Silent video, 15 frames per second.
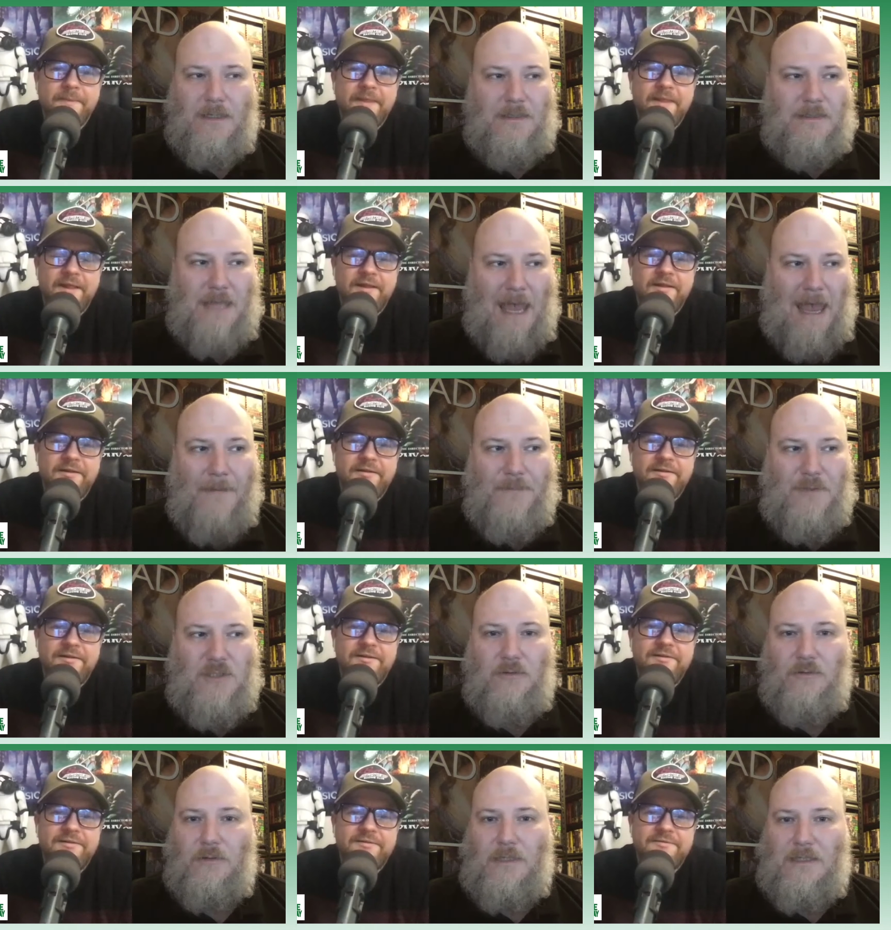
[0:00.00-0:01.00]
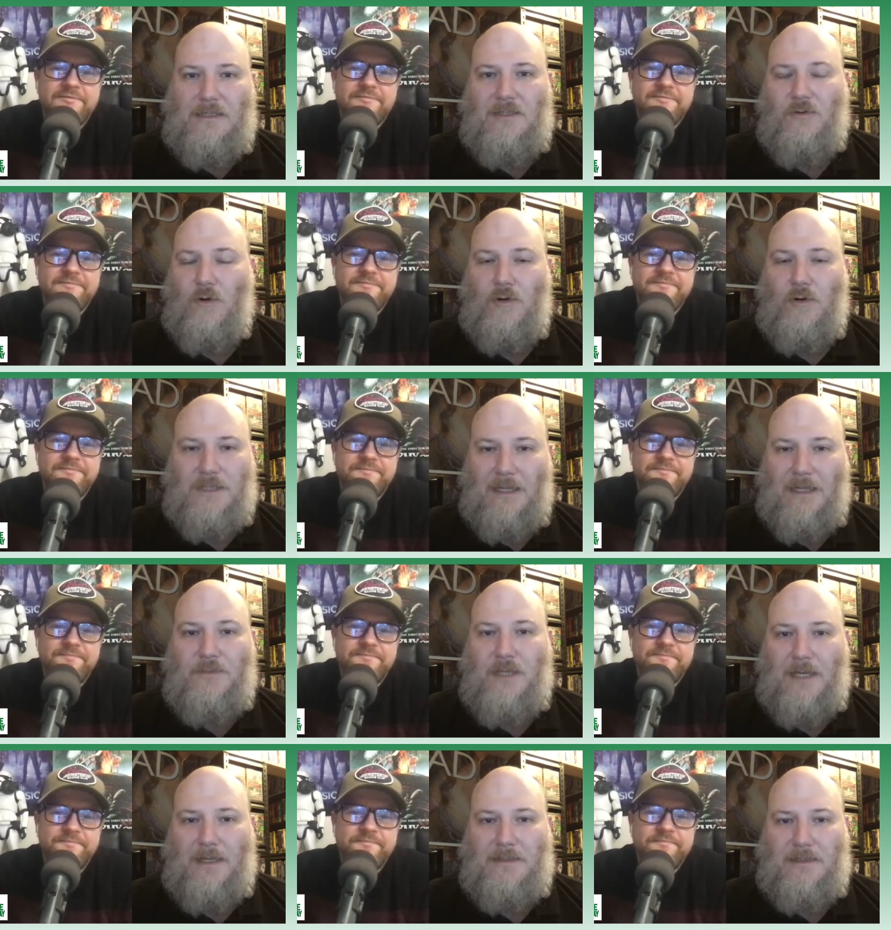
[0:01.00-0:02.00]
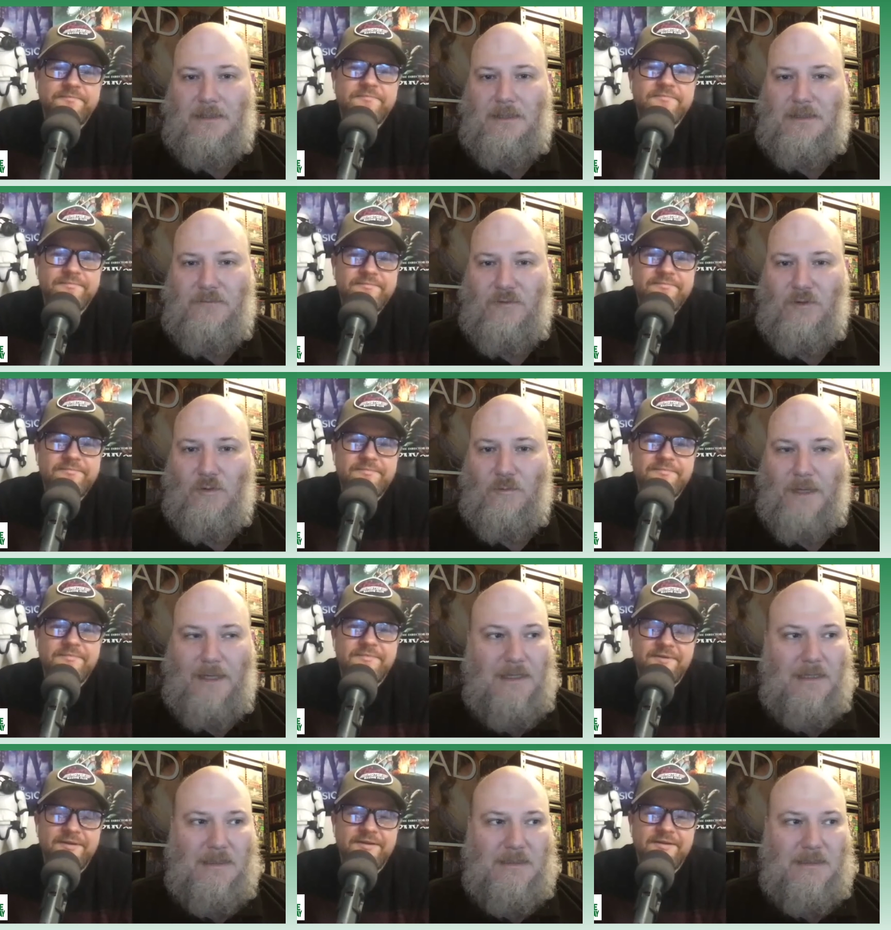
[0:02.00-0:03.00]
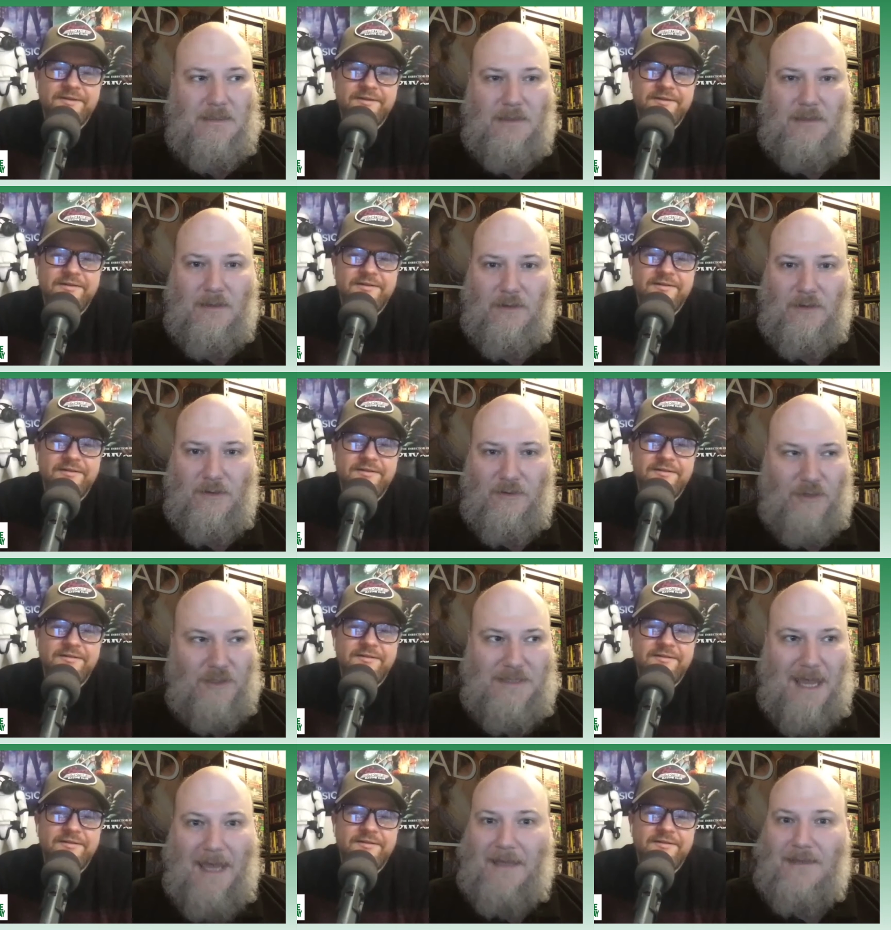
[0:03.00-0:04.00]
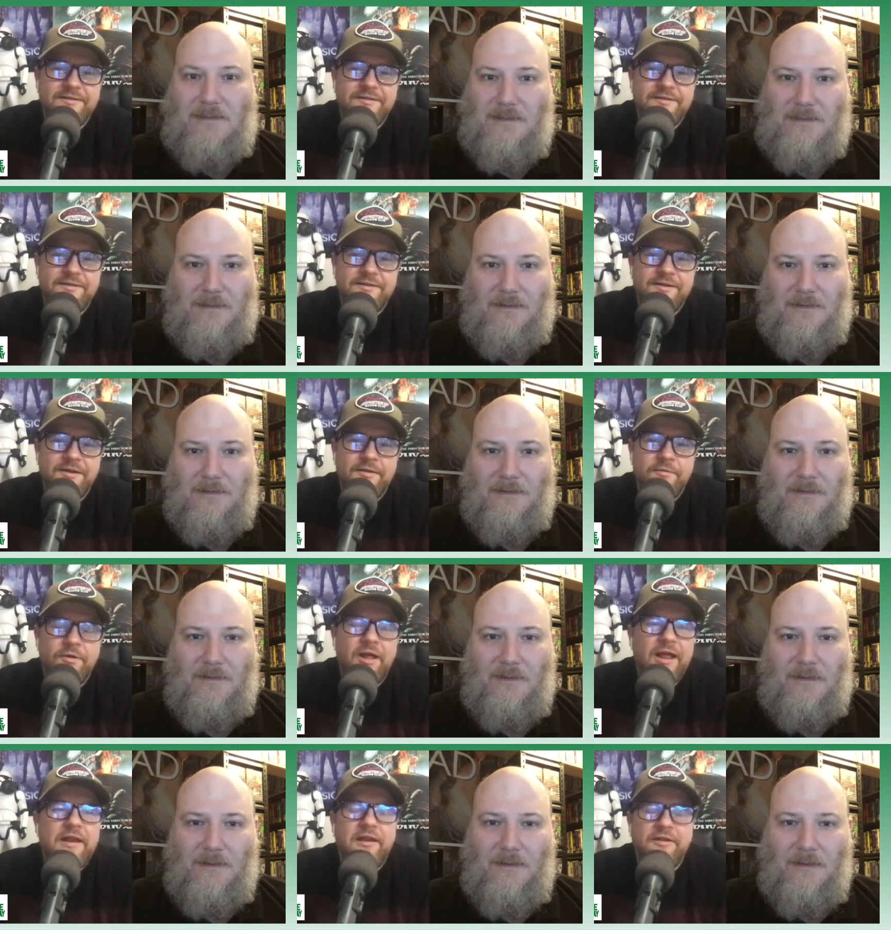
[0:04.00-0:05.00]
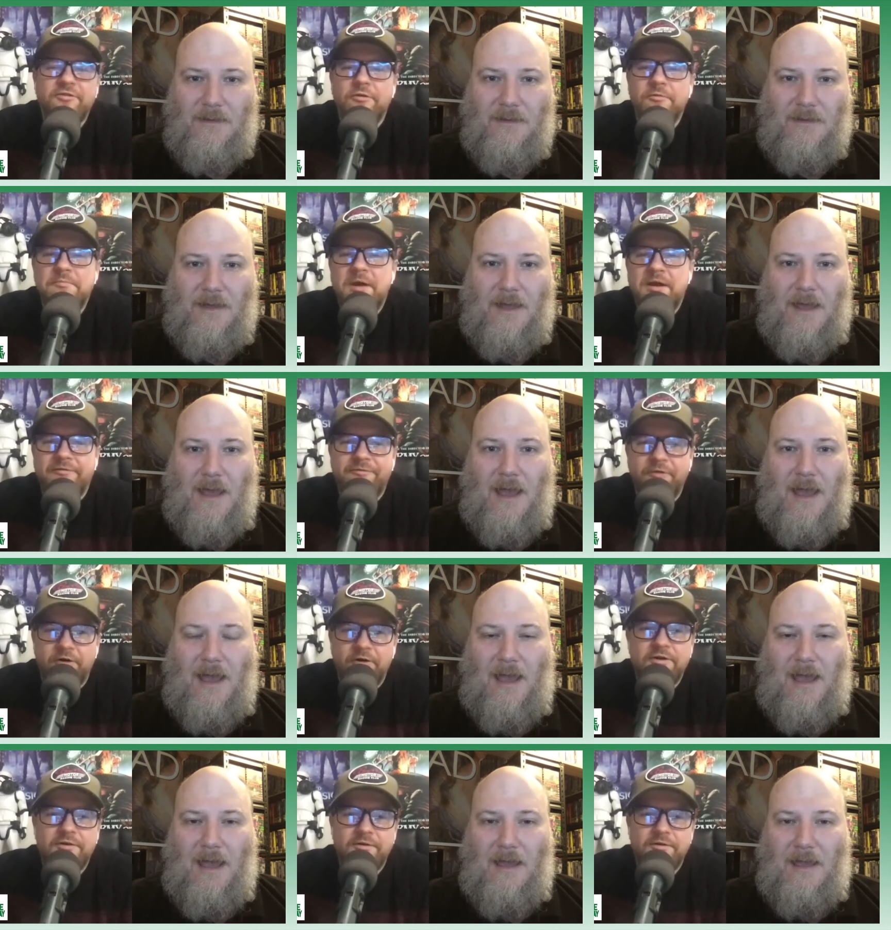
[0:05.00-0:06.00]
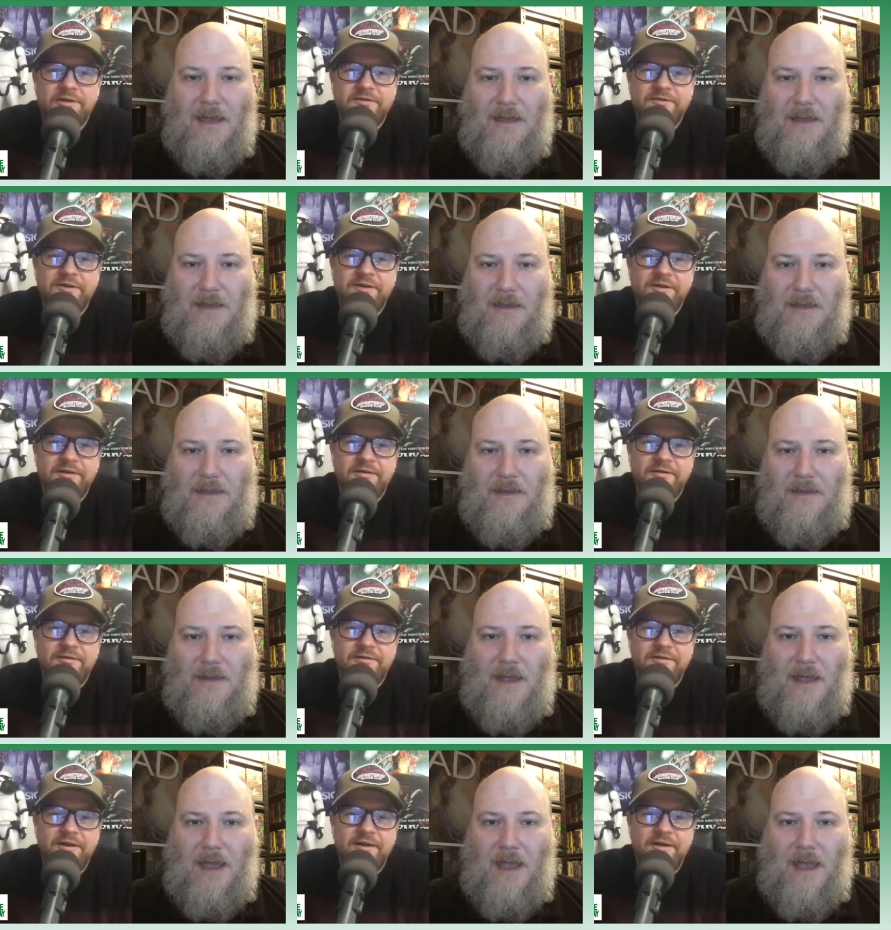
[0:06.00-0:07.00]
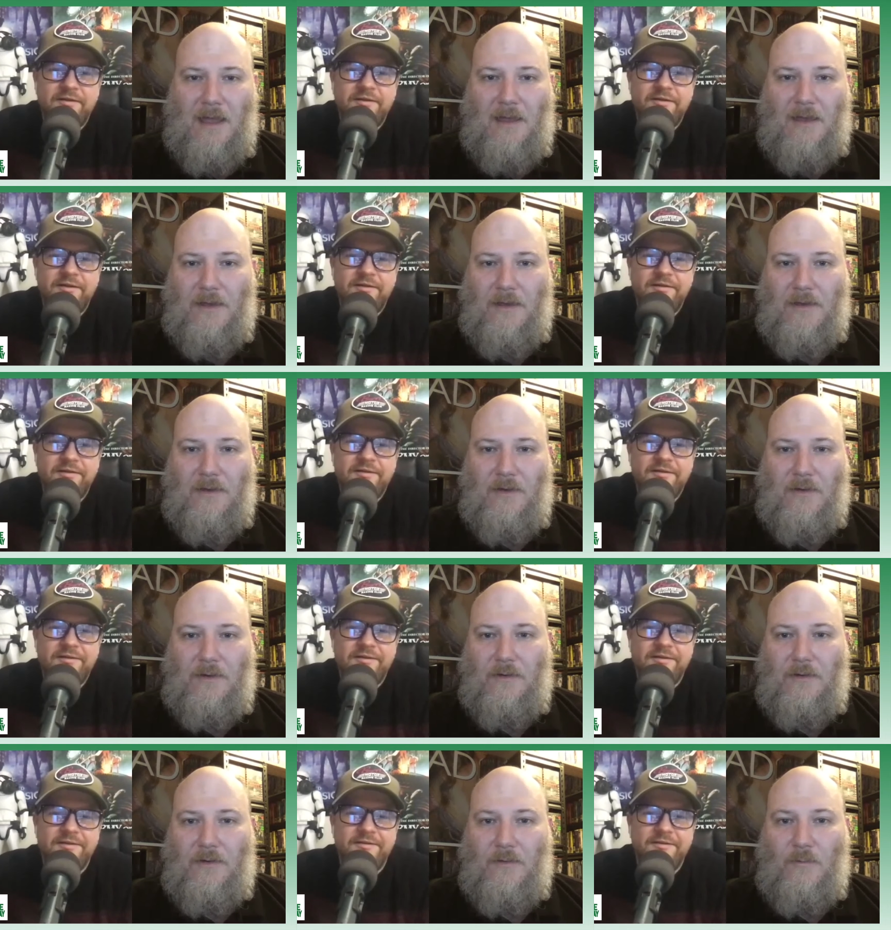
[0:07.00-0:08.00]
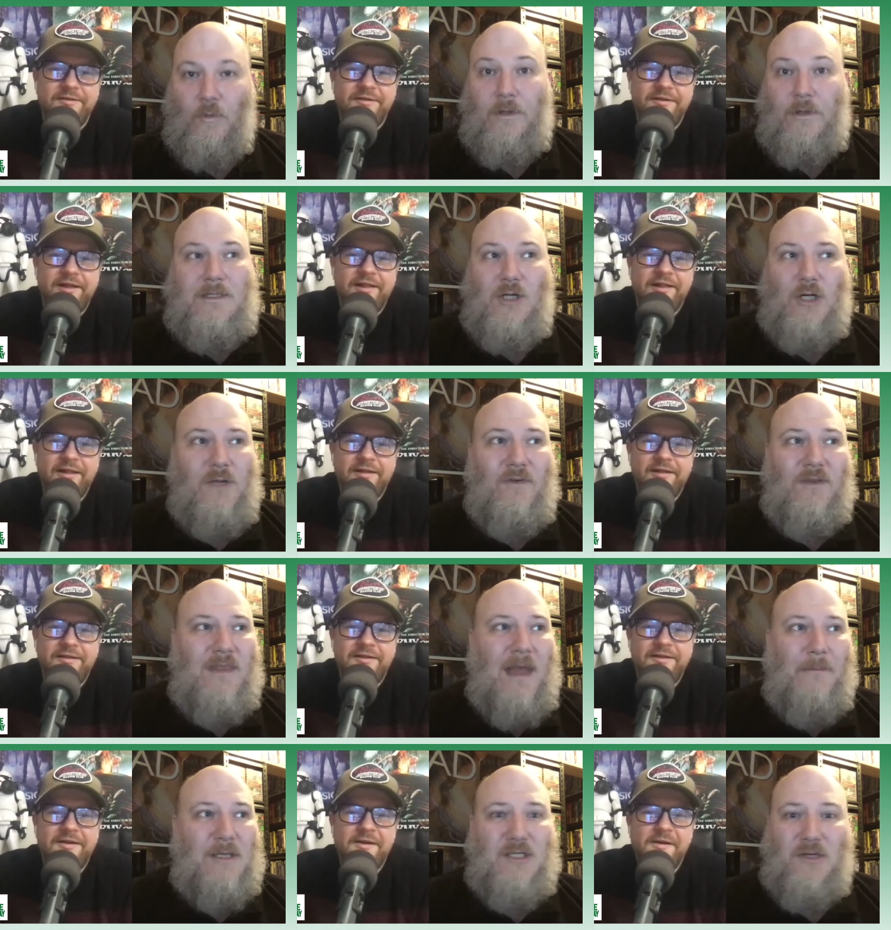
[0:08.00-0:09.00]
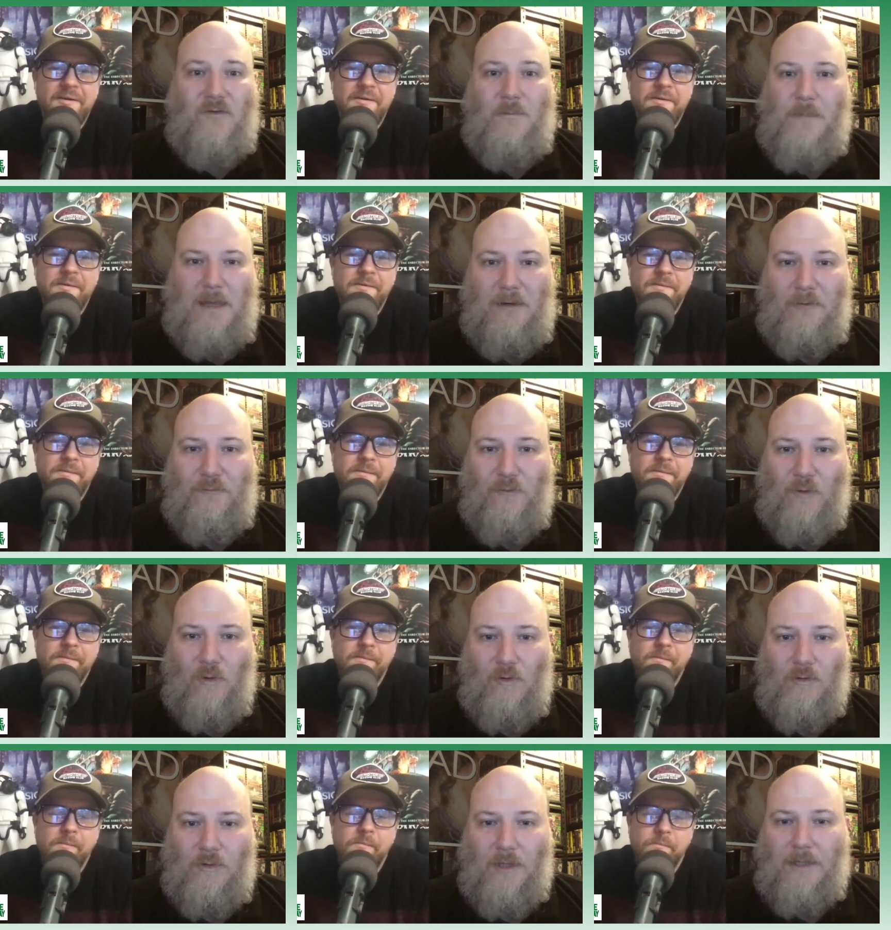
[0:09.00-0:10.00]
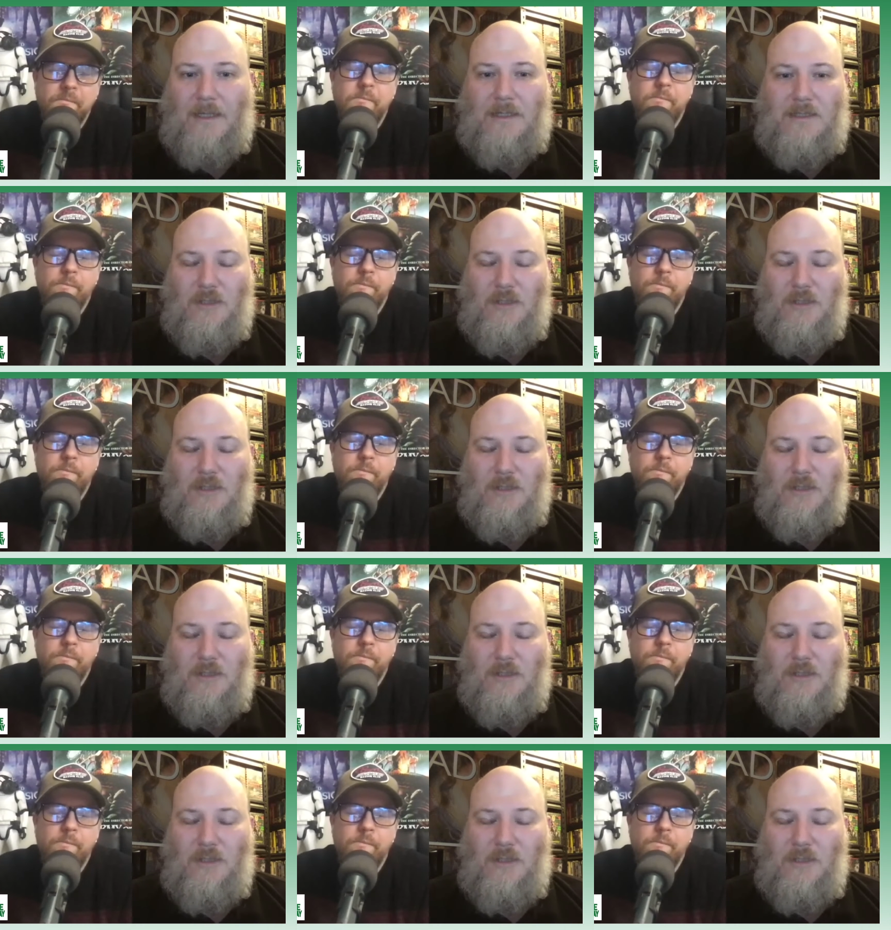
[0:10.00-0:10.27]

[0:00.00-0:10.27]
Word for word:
Speaker 1: absolutely zero subtext in this film. It is the text.
Speaker 2: Well, and it's all metaphorical, isn't it? And
Speaker 1: well, it's uh, not even oh. that much of a metaphor. Like it's not a